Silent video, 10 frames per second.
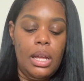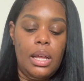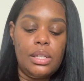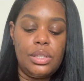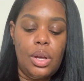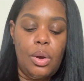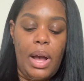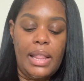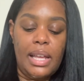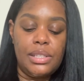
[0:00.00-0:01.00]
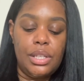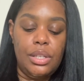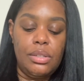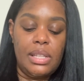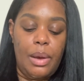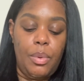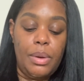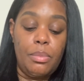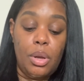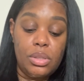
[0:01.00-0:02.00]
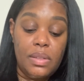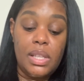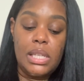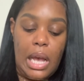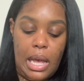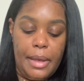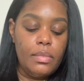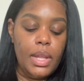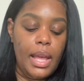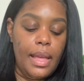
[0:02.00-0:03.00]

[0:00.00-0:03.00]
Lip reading: So I like to use that one most of the time.